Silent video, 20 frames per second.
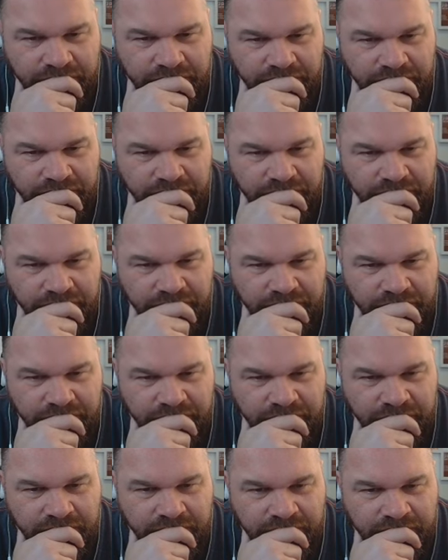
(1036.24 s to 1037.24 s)

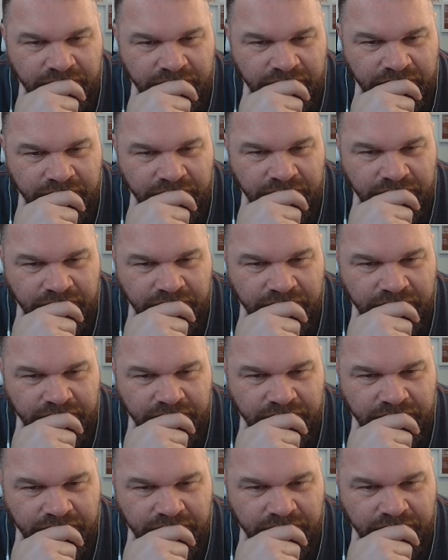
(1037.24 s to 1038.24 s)

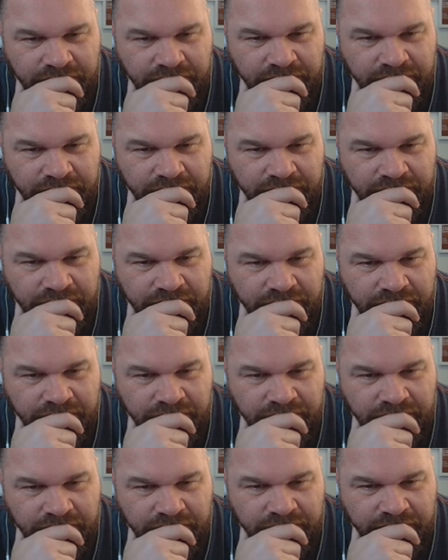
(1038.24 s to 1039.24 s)

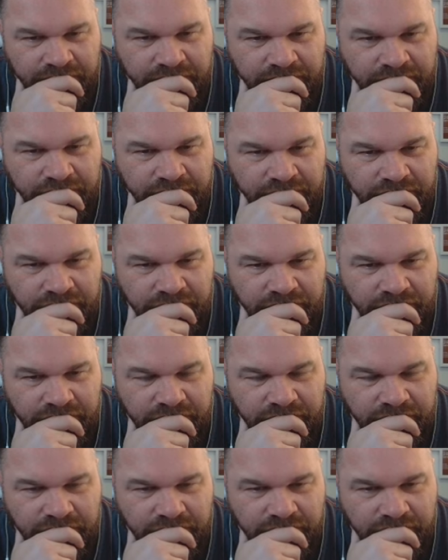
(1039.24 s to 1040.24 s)

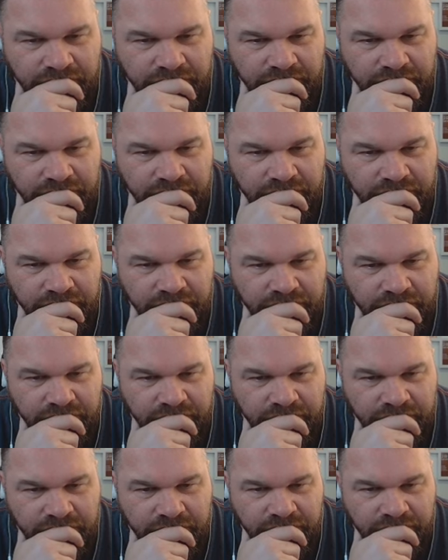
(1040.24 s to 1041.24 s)

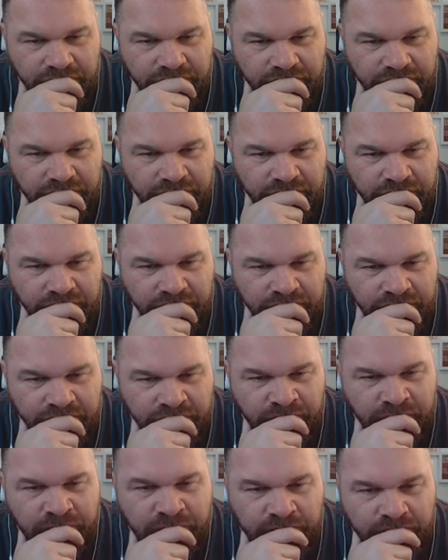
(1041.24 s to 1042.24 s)

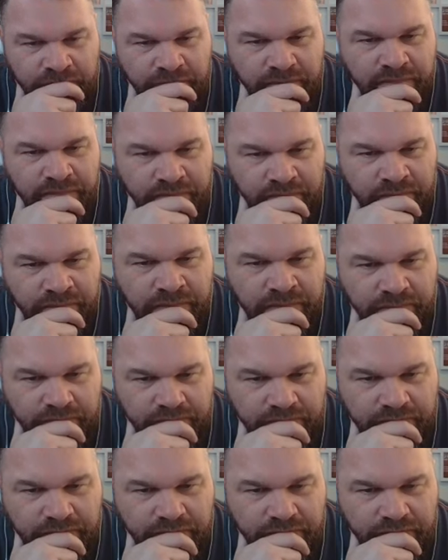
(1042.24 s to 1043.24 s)

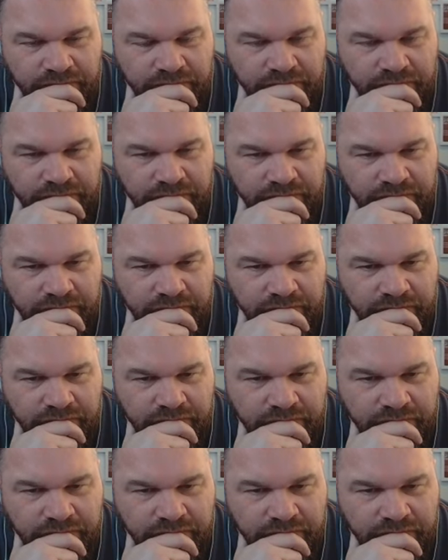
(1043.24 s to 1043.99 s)
(silent)